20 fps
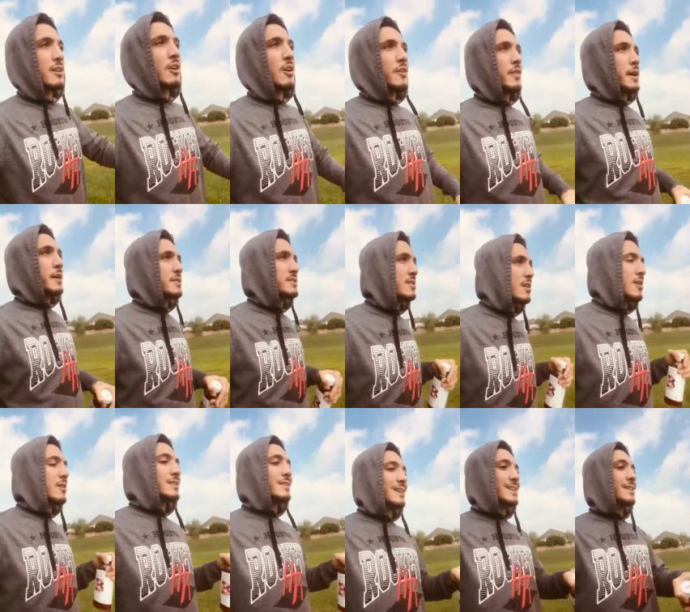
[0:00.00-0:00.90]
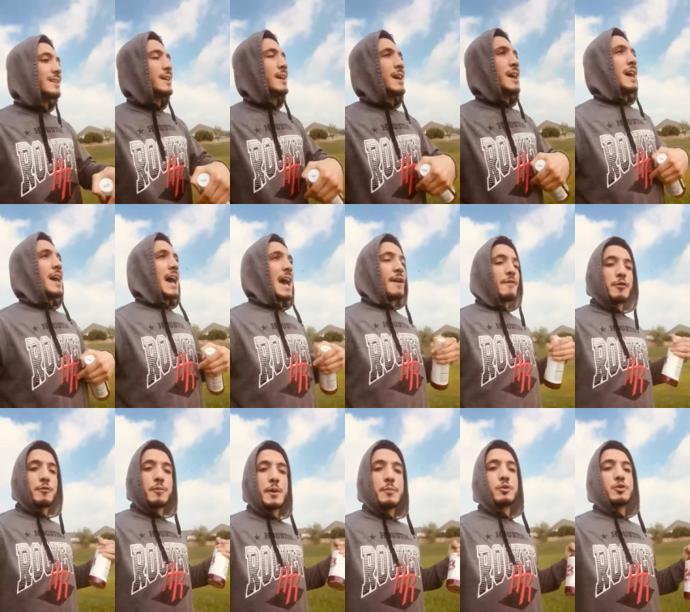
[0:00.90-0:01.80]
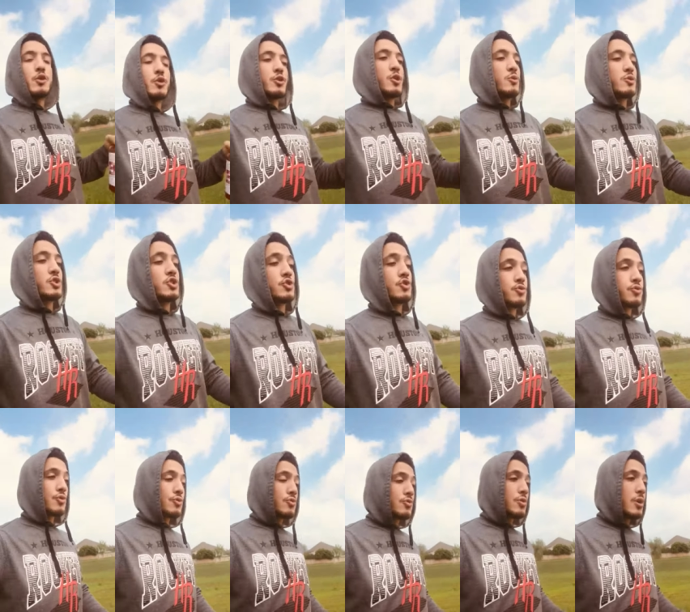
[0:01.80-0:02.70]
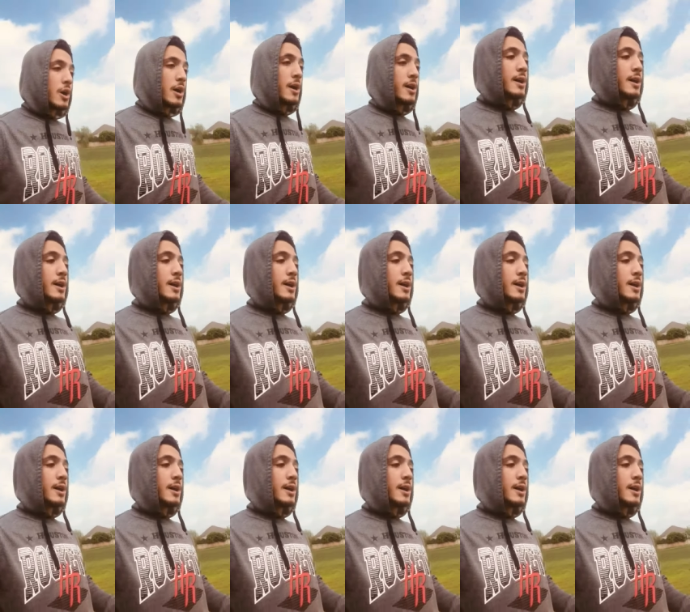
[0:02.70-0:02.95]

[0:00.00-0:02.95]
all that talk that half of the people don't know is true.